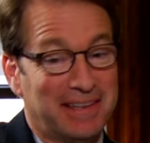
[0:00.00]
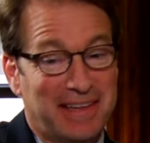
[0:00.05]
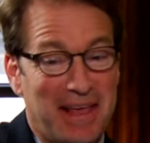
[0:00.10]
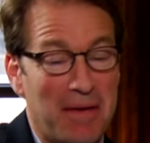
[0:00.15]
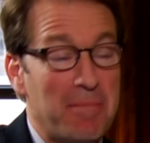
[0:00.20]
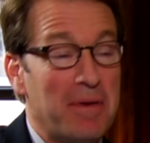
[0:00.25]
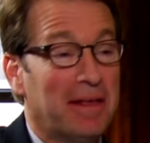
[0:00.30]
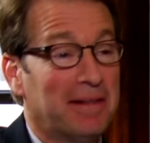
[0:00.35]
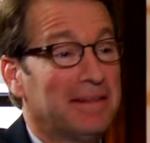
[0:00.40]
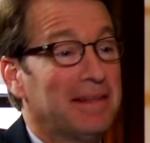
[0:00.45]

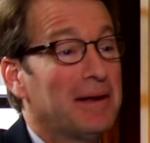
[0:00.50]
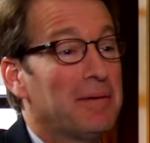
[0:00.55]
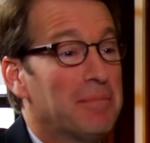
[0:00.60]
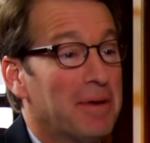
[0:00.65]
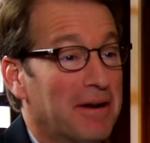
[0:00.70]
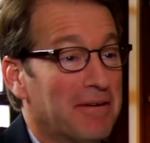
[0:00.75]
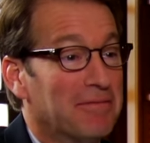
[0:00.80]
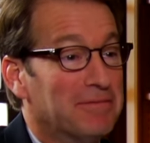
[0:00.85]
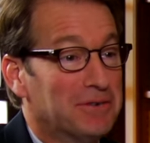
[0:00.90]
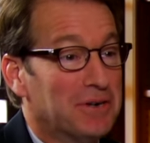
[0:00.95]
give me a little
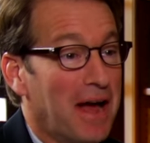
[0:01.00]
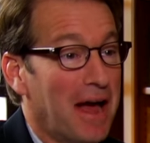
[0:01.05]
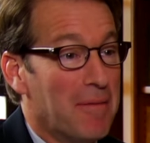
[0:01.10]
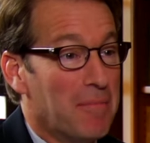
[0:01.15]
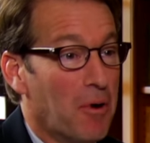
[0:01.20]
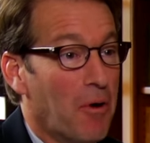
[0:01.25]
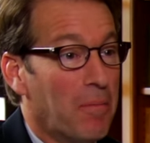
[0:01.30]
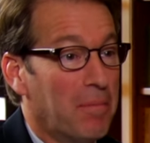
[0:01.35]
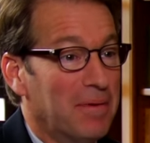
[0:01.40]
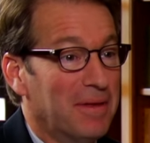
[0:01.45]
bit of
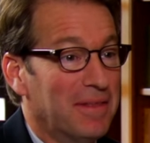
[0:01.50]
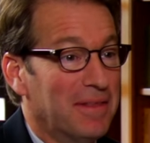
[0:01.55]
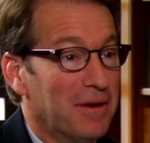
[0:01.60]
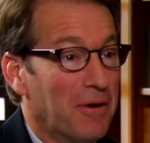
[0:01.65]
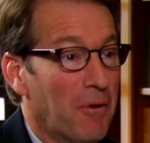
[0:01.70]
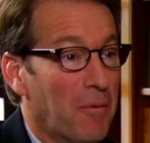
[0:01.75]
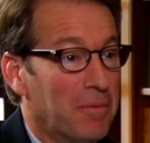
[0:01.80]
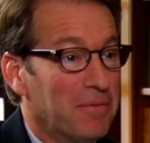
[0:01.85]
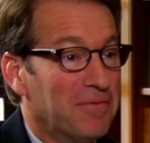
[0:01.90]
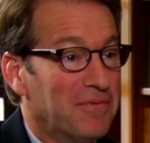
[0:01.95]
time in the
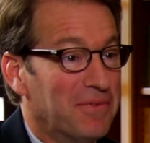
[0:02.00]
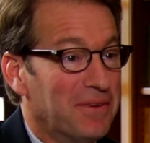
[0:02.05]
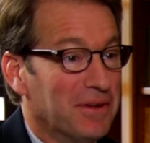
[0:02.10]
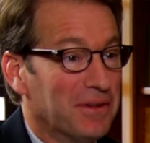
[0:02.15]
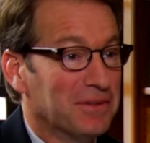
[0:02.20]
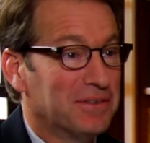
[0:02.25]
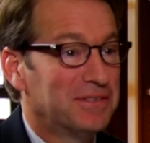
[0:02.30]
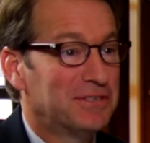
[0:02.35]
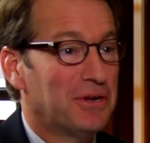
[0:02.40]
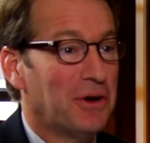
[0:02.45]
open
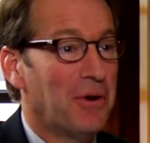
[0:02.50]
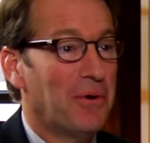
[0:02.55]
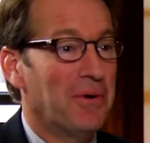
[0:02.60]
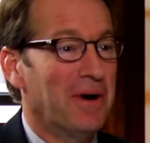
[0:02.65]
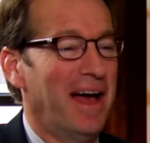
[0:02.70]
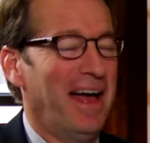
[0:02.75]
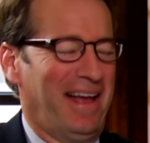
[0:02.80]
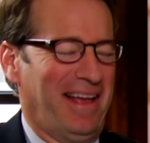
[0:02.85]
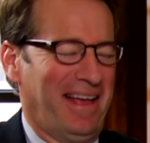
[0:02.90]
field. No. So